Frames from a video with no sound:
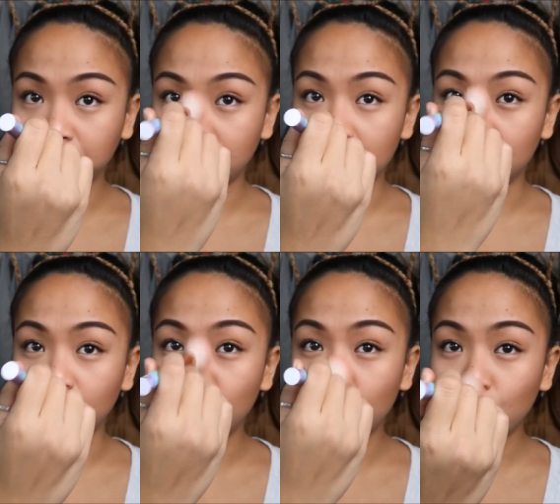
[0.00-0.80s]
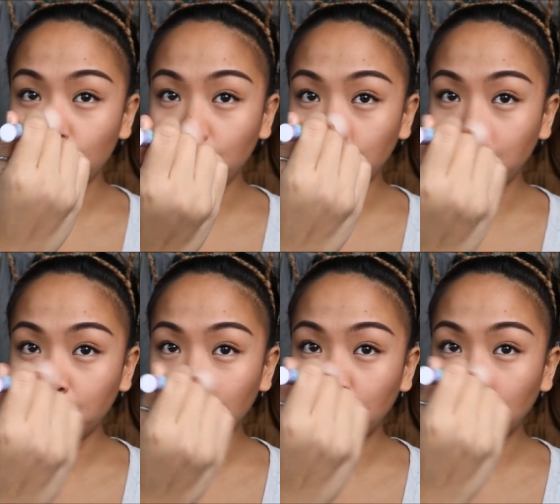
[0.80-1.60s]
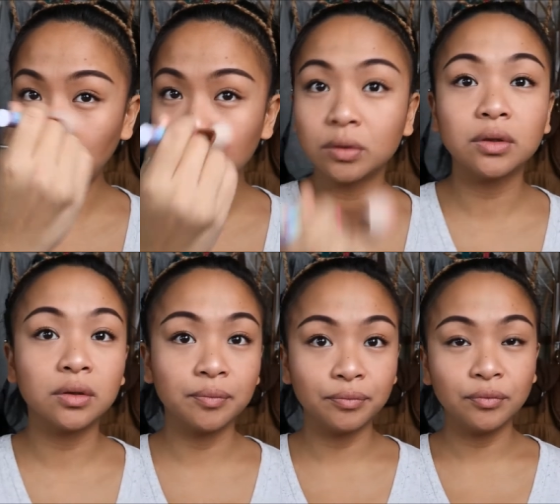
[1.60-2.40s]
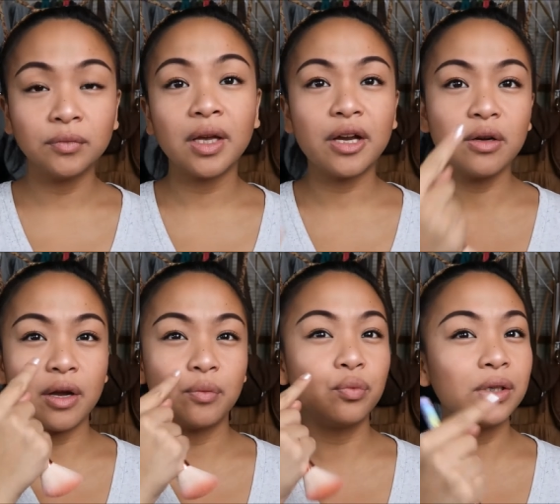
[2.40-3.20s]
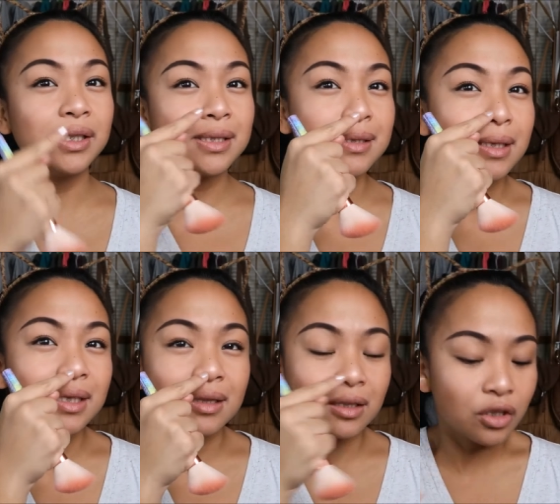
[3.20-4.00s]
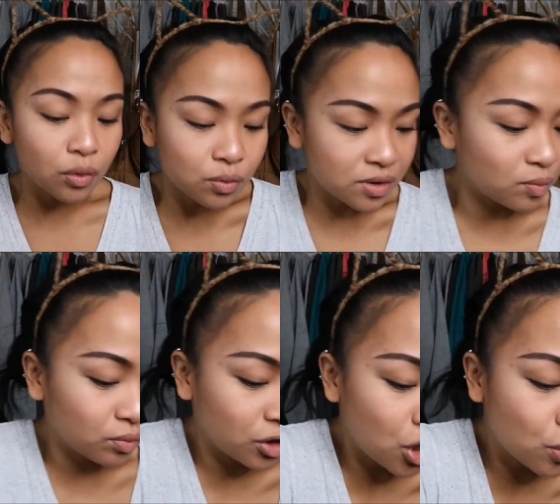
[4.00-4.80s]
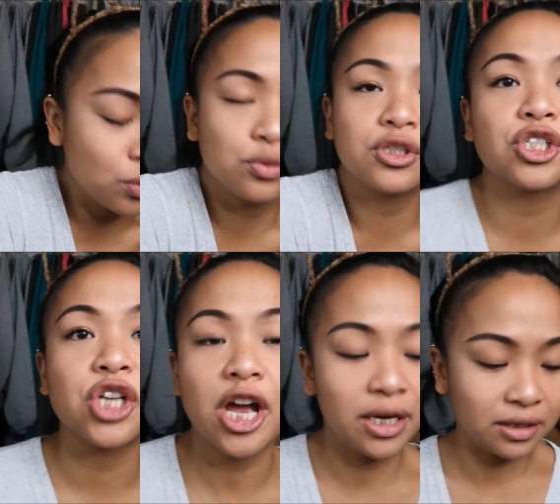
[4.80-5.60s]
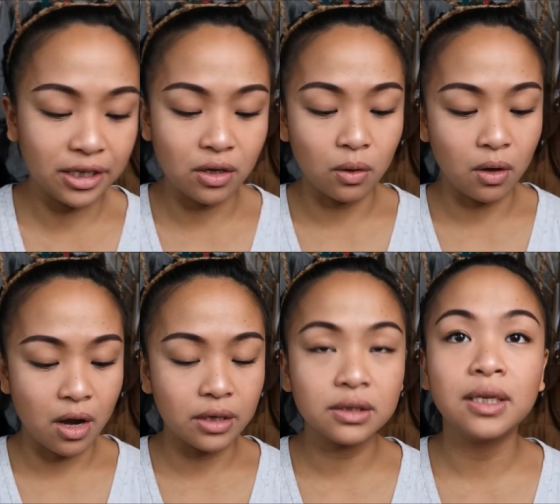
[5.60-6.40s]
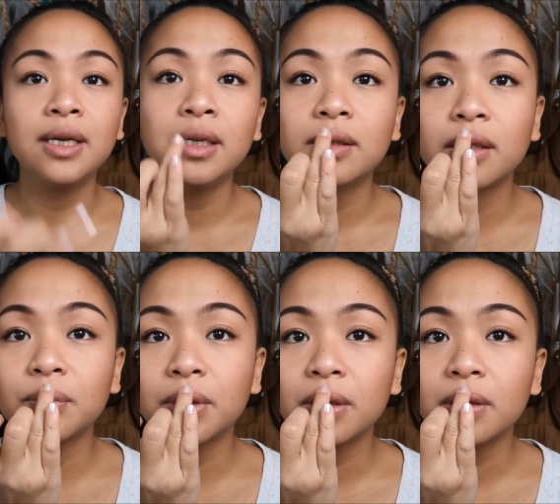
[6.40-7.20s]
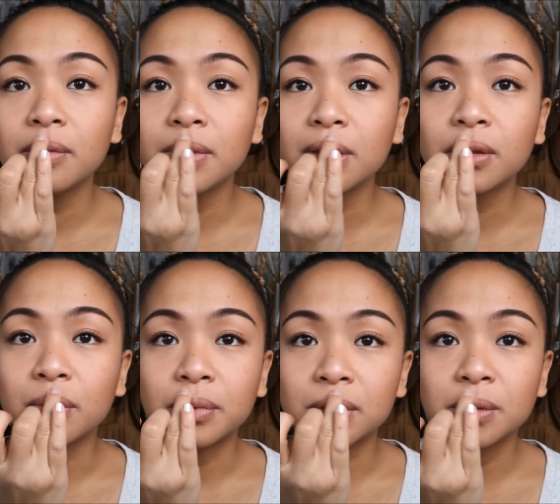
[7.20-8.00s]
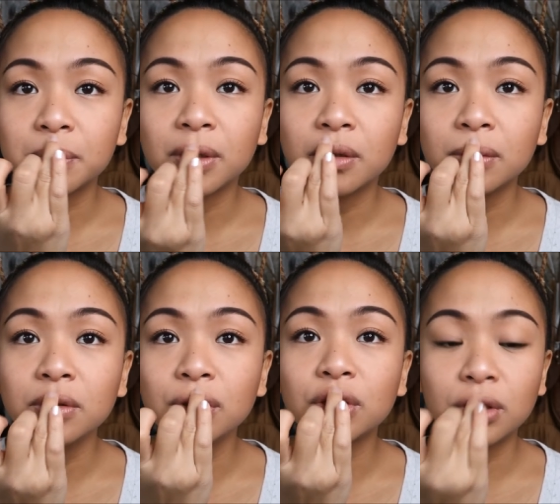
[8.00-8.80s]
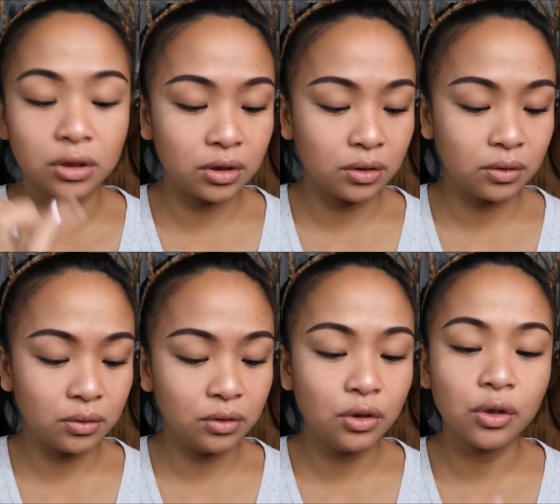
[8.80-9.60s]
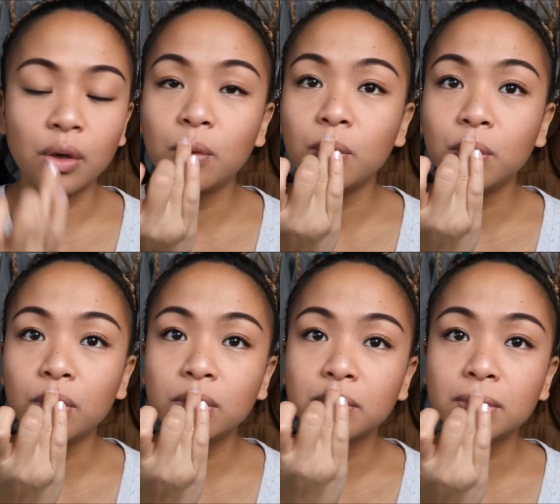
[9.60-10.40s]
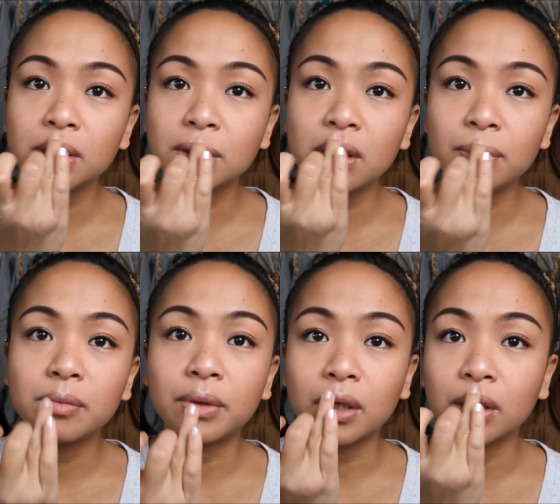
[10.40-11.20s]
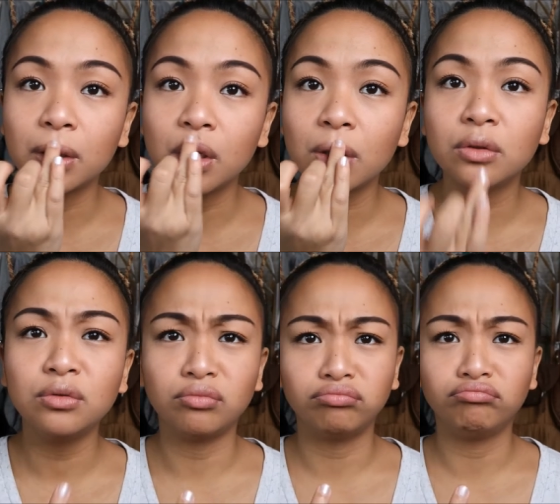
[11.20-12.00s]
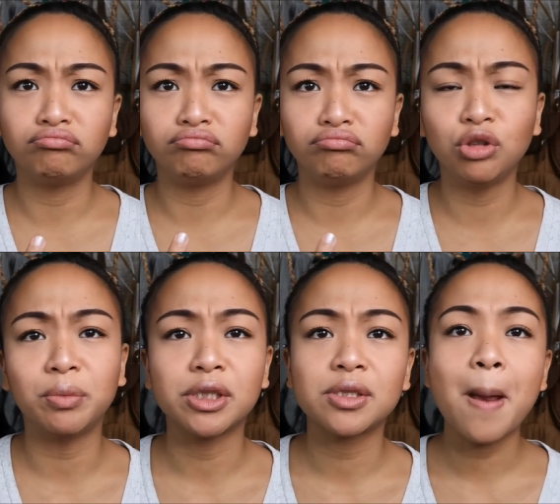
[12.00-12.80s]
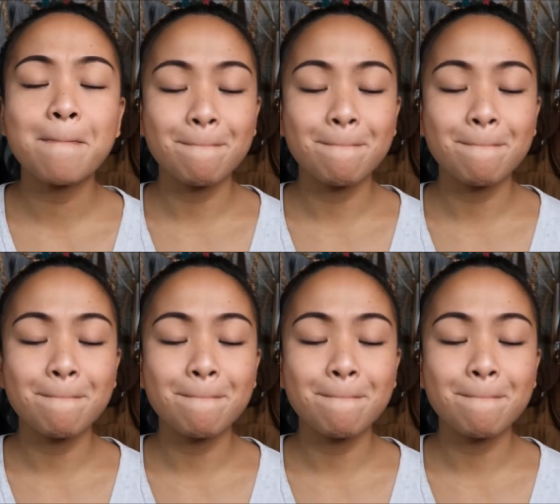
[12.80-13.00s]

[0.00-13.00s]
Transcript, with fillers: it on the nose. I don't know, I really dig the nose shine like a lot. And I put it on my Cupid's bow just to, you know, mix it up a bit, you know. Oh, too much.